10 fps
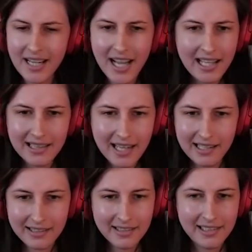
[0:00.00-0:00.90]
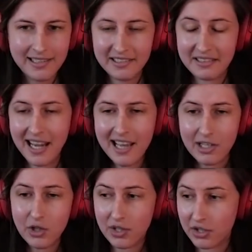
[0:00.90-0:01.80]
and like yeah
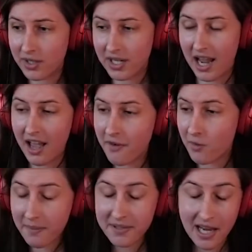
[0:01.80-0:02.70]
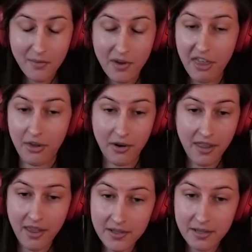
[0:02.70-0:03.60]
you you can have a website with
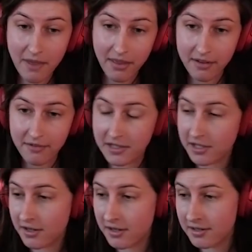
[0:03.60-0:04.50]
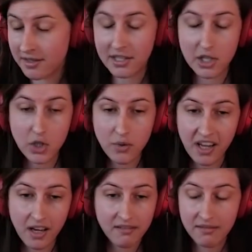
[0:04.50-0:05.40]
30000 monthly visitors that's
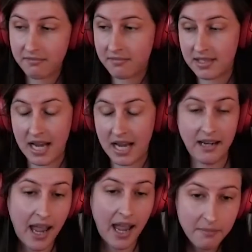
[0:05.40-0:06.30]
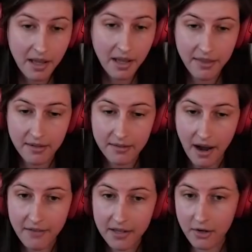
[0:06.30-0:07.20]
doing 10k a month in
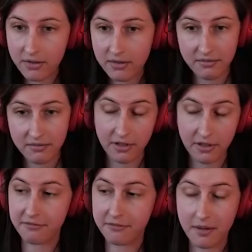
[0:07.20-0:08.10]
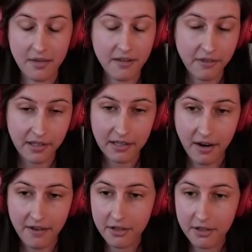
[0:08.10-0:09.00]
revenue for from affiliate
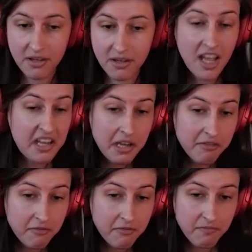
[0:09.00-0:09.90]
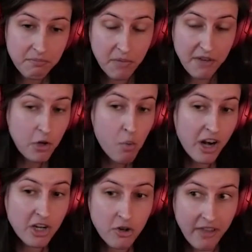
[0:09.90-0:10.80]
revenue if if you
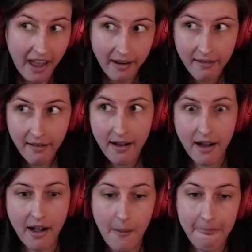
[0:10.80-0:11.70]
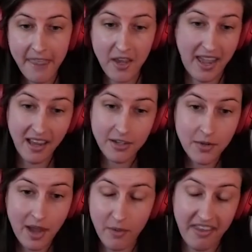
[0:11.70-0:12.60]
want to do that um, you can't do
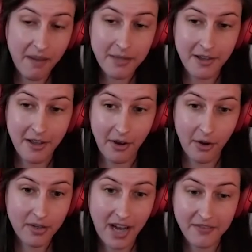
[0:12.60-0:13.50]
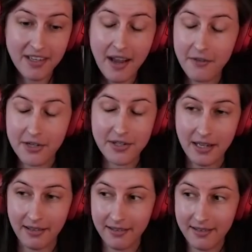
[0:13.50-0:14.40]
that with amazon though i've never
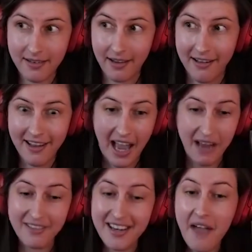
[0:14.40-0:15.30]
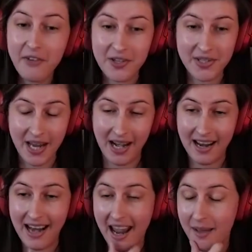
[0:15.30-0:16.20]
seen right. i've never seen
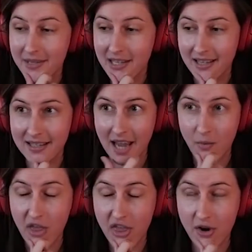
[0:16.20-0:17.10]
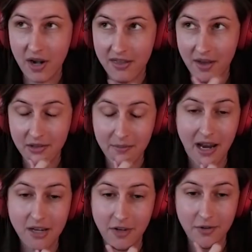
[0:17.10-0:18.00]
an amazon site with 30000
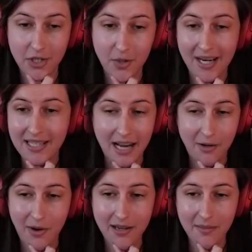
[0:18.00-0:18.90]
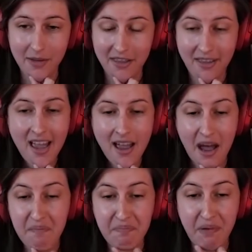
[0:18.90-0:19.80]
page views doing 10 grand a month
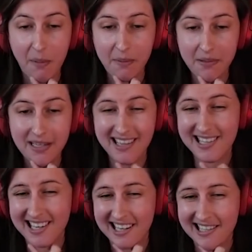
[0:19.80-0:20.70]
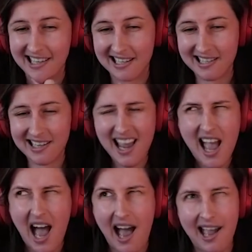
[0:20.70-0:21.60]
Actually, probably your- doesn't exist
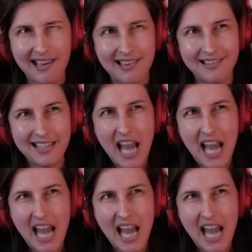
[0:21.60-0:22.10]
i